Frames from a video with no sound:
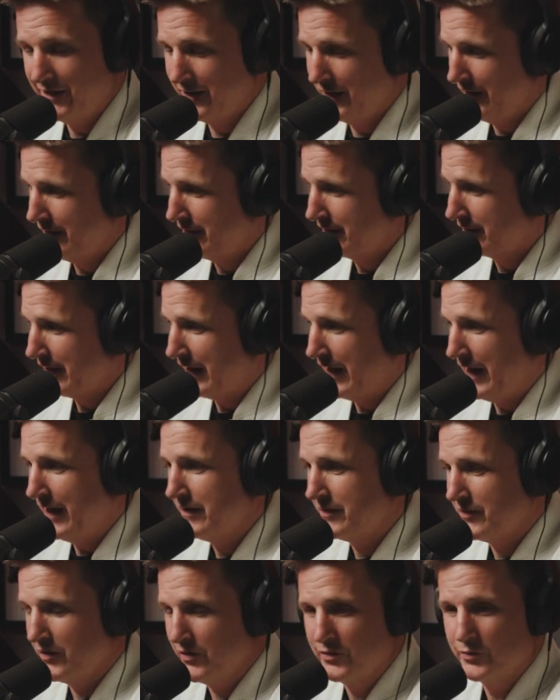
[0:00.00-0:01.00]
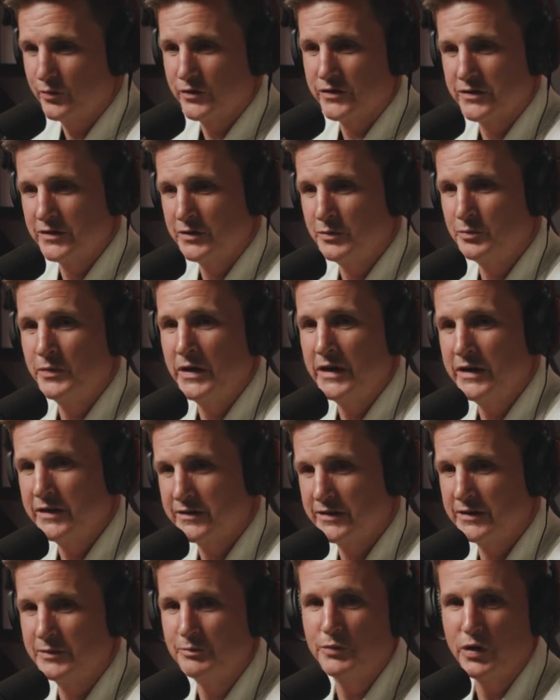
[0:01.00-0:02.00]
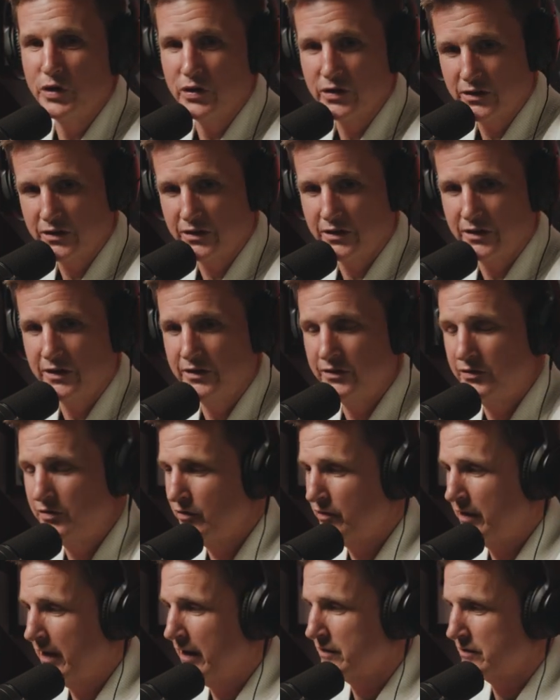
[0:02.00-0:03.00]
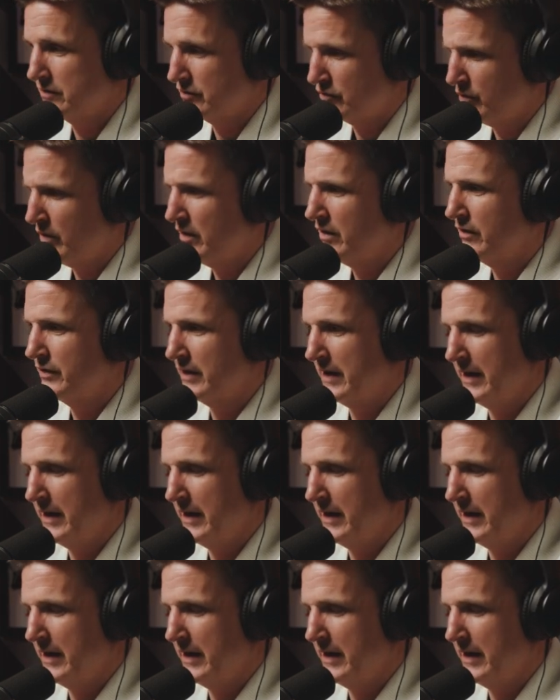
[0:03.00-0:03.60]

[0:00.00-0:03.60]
Like, I thought it was an amazing book in 2012,